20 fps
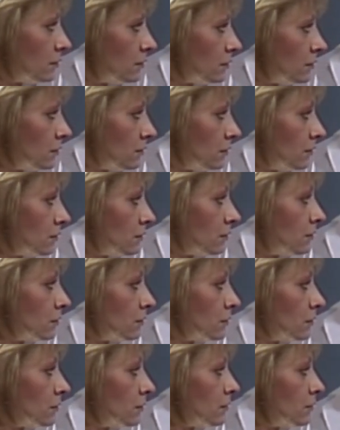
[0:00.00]

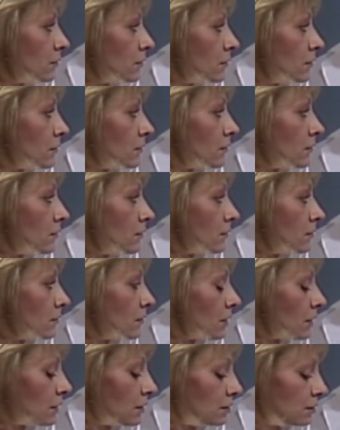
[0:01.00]

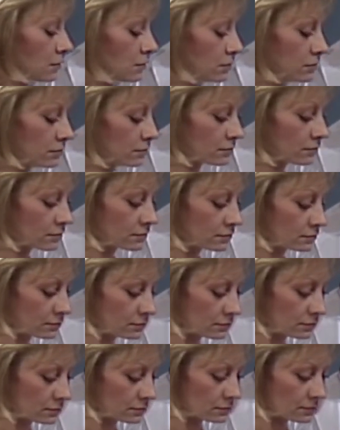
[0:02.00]

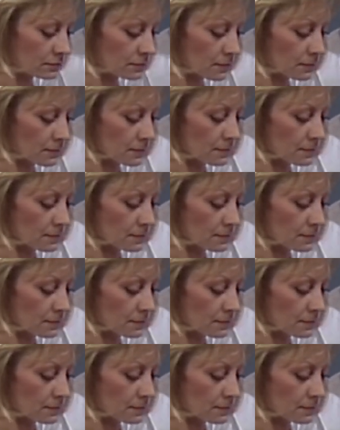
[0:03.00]
No words are spoken by the person on screen.